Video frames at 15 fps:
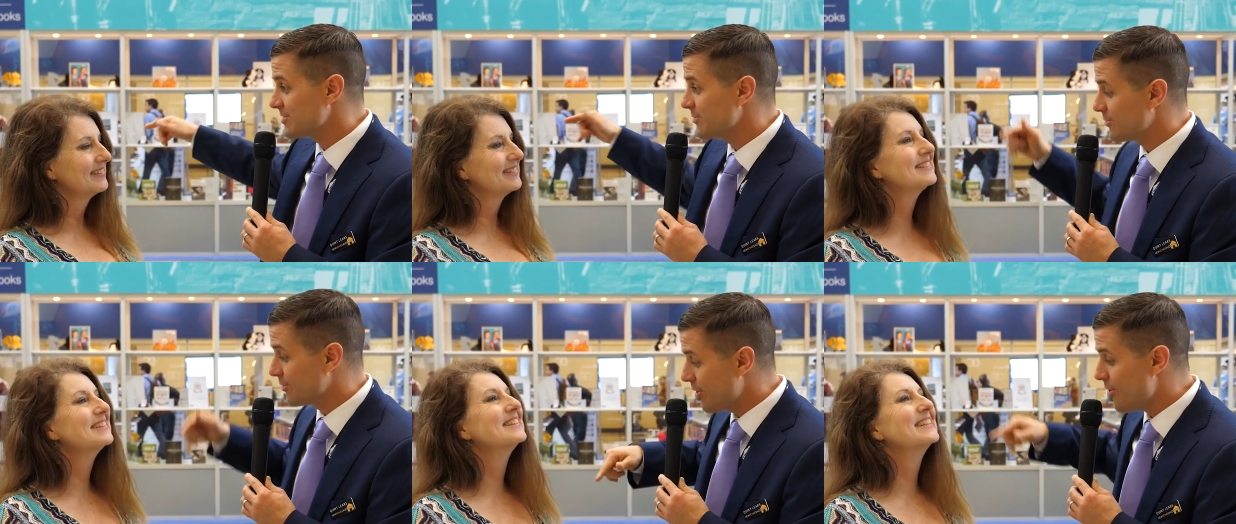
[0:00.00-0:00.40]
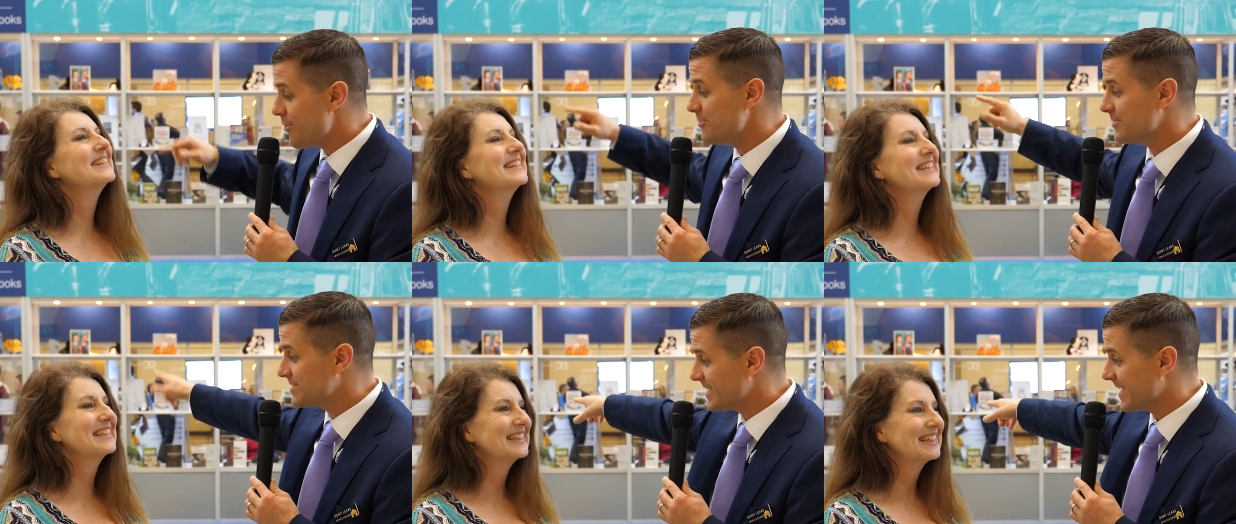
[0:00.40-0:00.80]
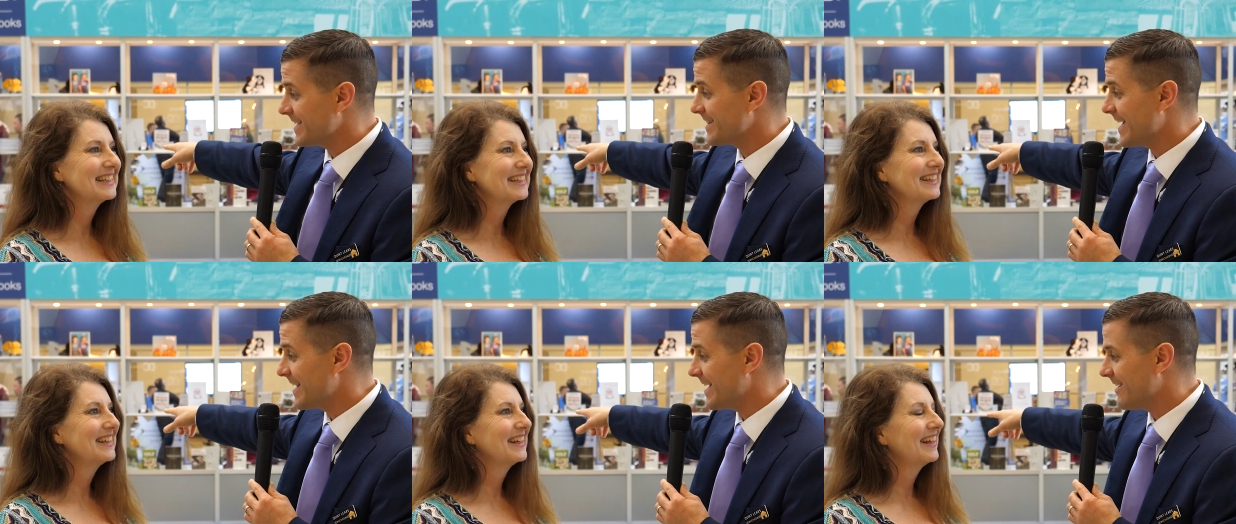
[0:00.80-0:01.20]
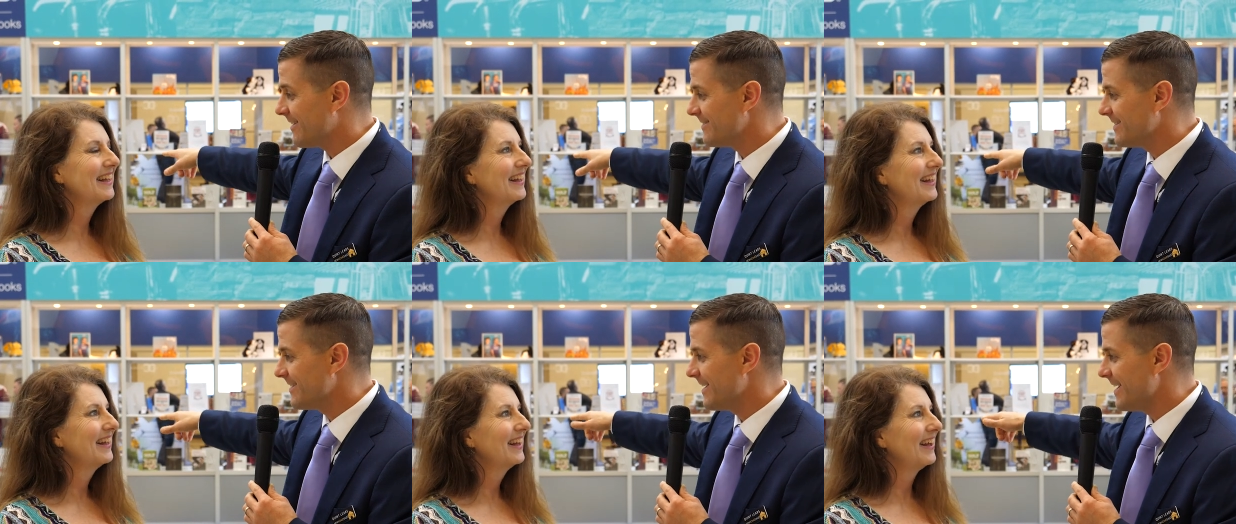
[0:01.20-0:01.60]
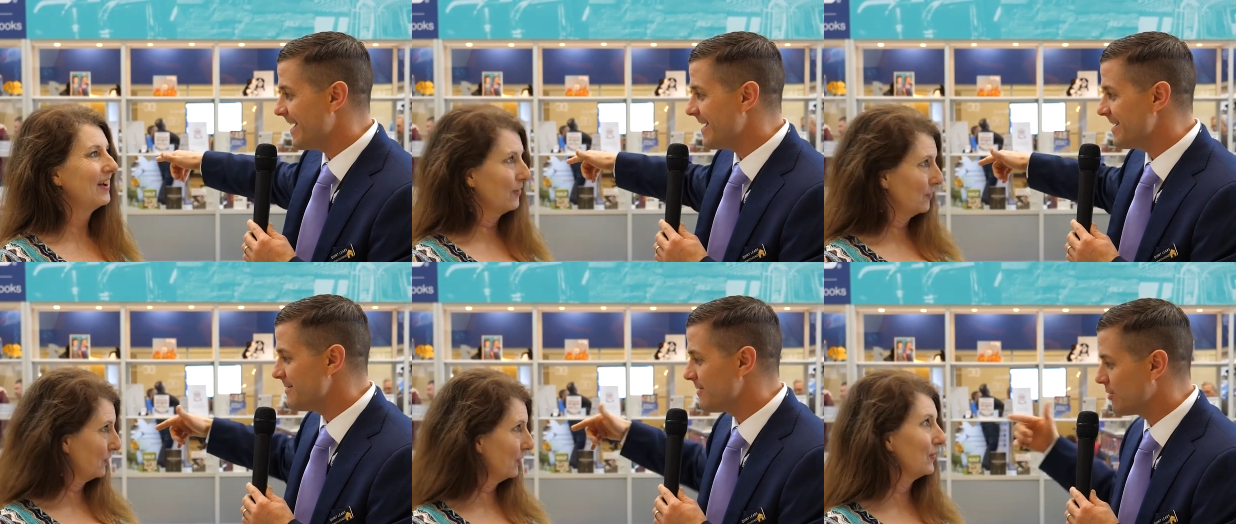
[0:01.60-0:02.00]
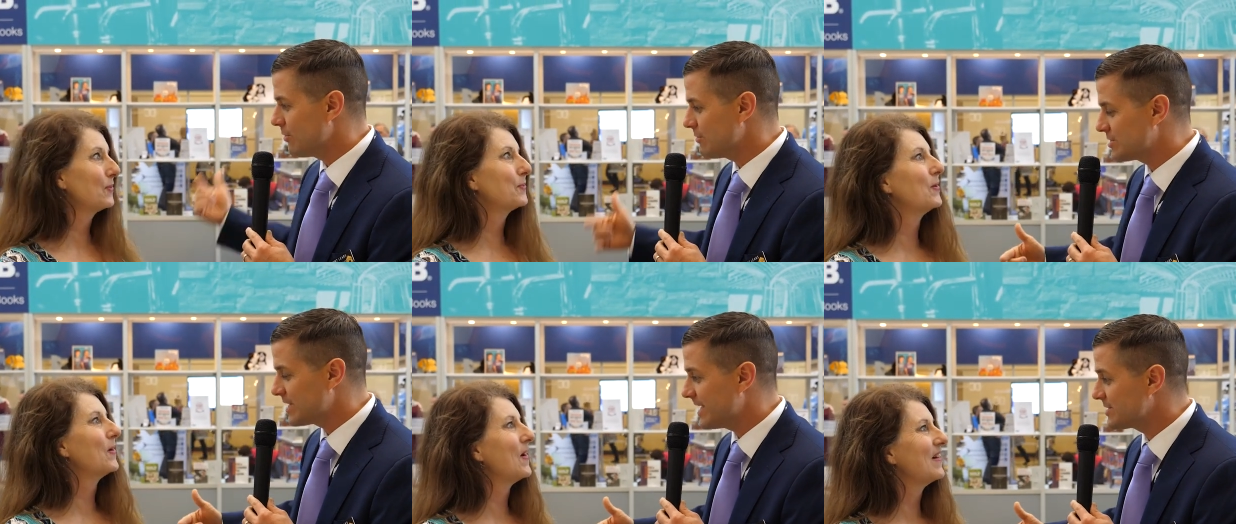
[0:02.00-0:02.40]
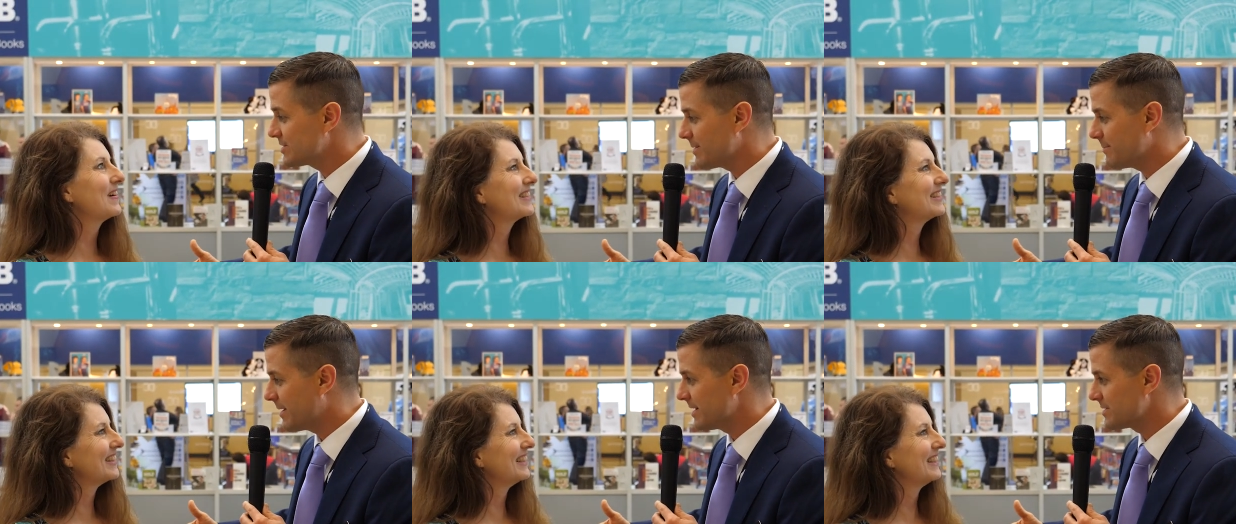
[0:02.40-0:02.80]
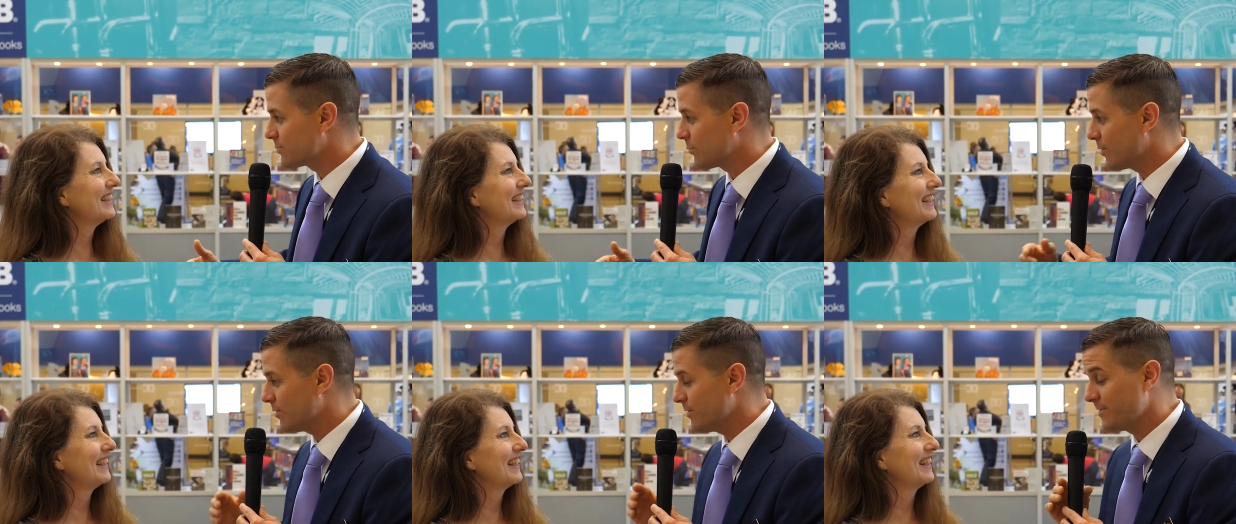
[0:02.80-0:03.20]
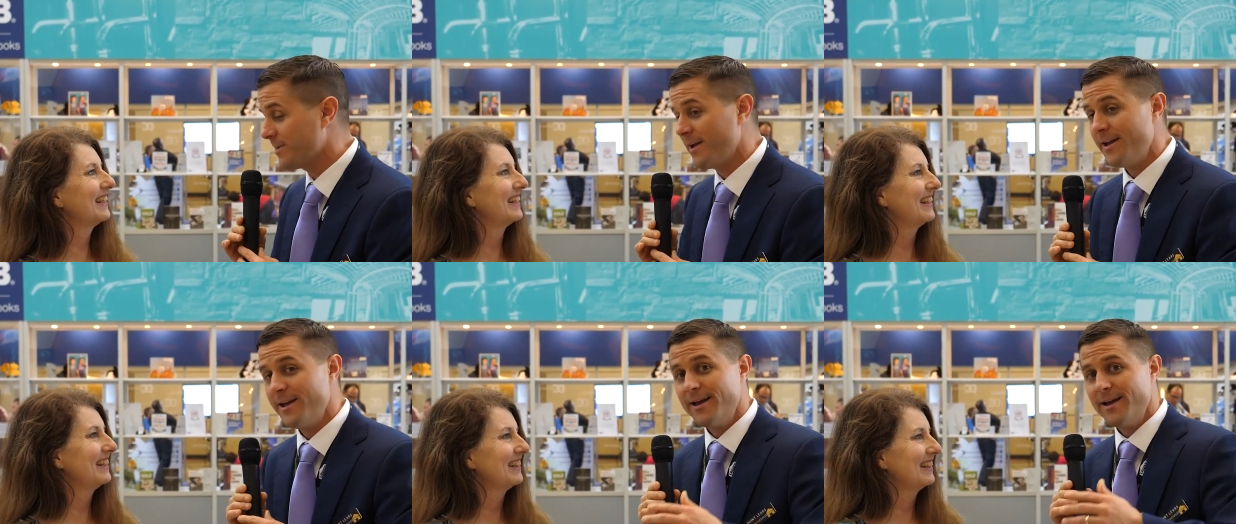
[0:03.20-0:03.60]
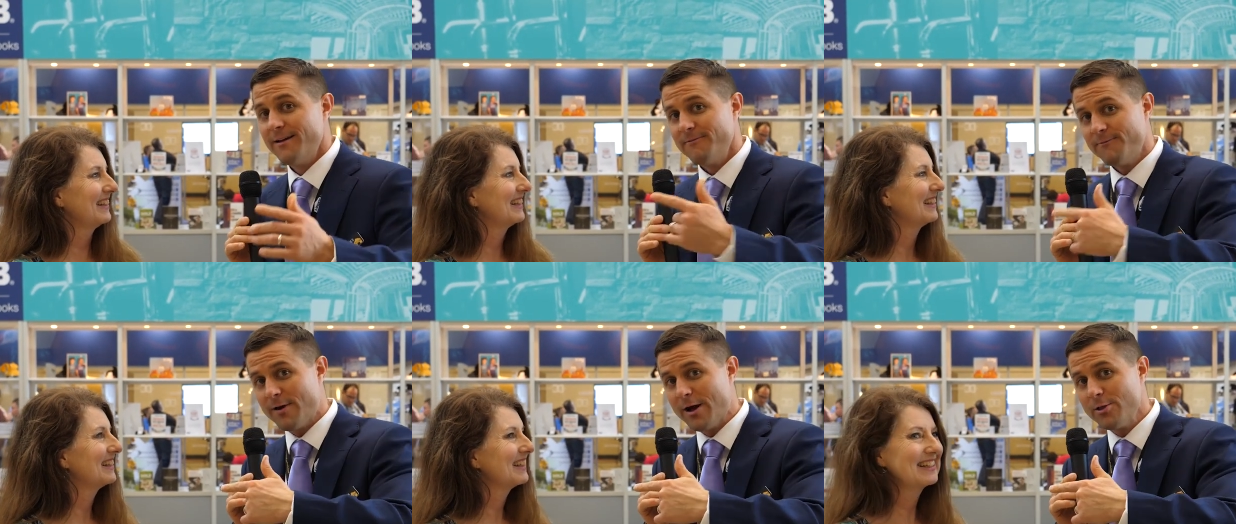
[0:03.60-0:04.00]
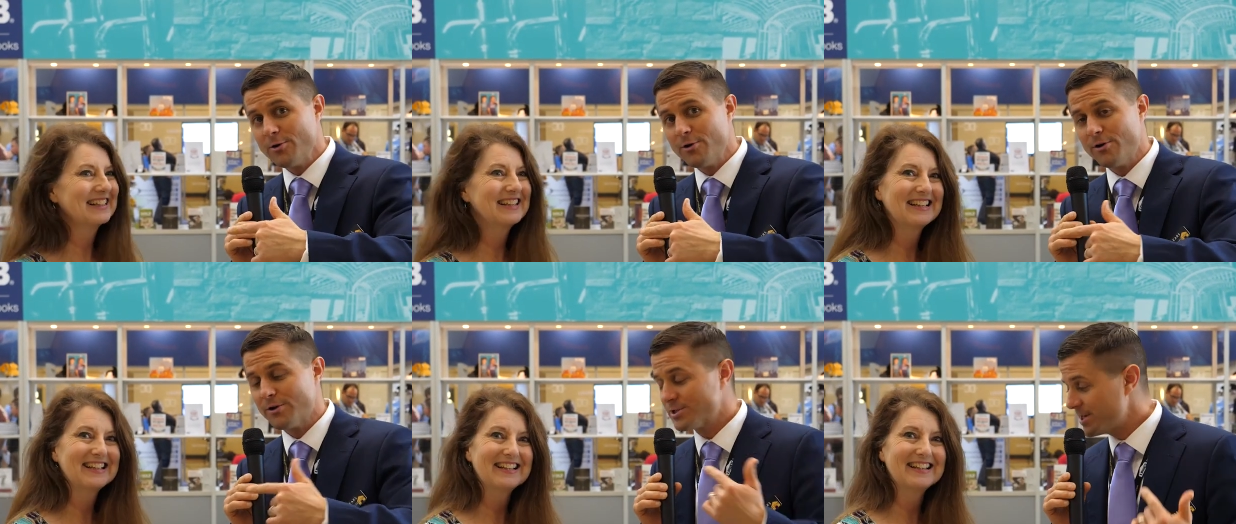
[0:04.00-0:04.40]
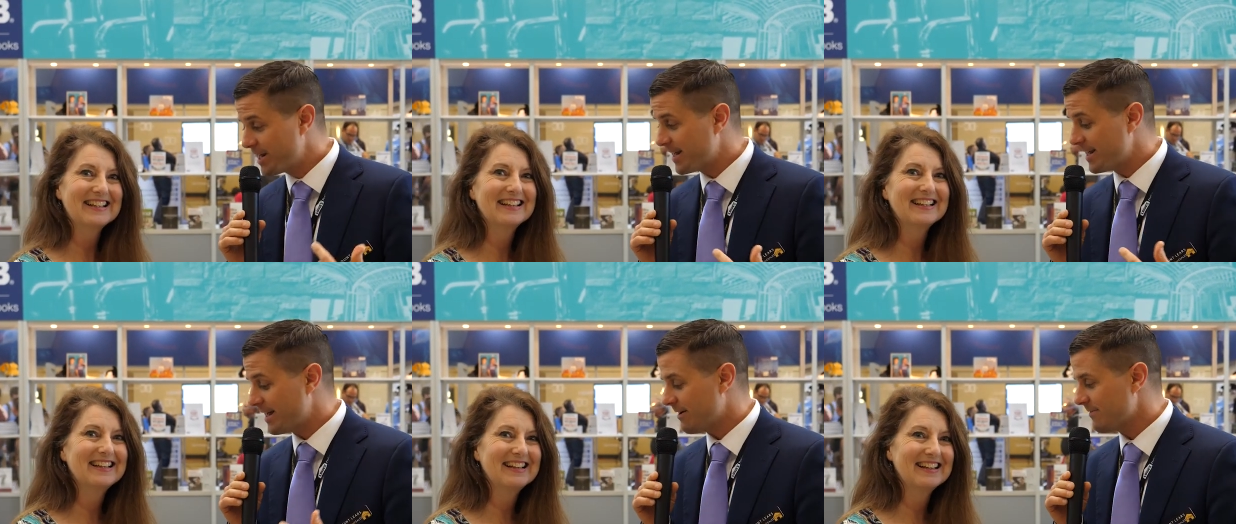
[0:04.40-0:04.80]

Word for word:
Speaker 1: So go check that out and go change somebody's world follow her, check it